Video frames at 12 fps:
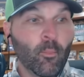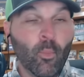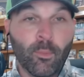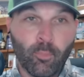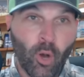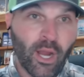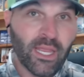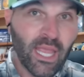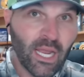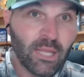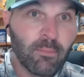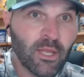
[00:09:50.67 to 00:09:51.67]
But Brian
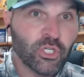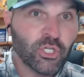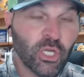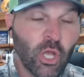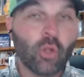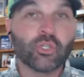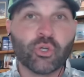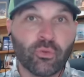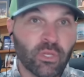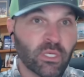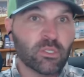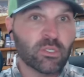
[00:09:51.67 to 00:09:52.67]
Kelly mentioned culture.
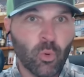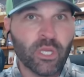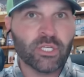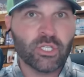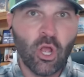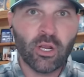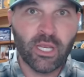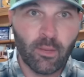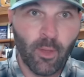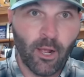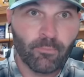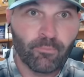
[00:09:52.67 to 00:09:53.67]
This is what he's talking
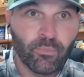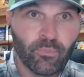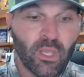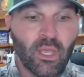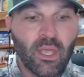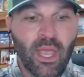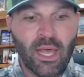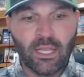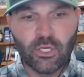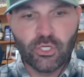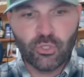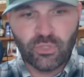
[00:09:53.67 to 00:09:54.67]
about.
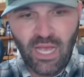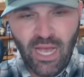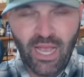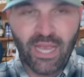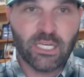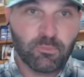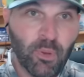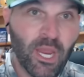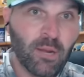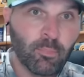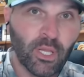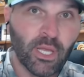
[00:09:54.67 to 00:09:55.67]
LSU's highest
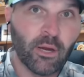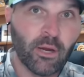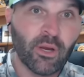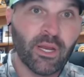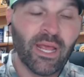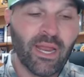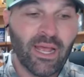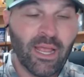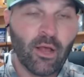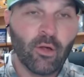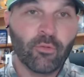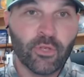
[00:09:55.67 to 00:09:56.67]
paid player in
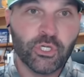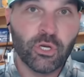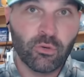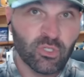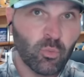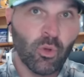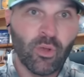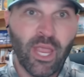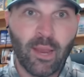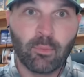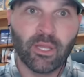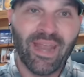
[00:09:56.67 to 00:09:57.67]
NIL this year is Will
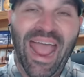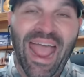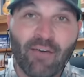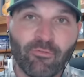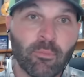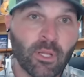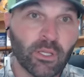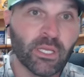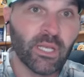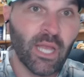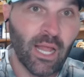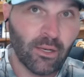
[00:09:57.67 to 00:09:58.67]
Campbell at
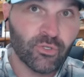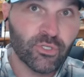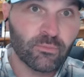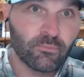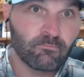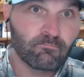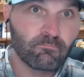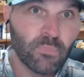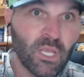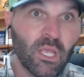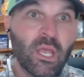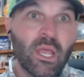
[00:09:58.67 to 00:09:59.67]
$500,000.
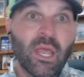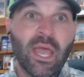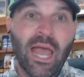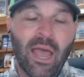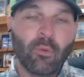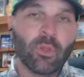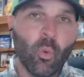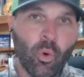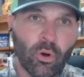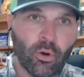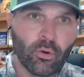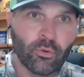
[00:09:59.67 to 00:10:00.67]
how in the
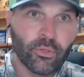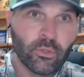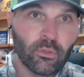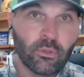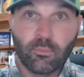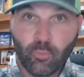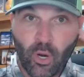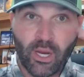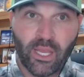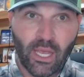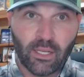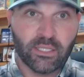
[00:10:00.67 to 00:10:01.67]
world
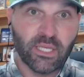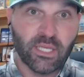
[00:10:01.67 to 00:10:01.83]
Brian Kelly's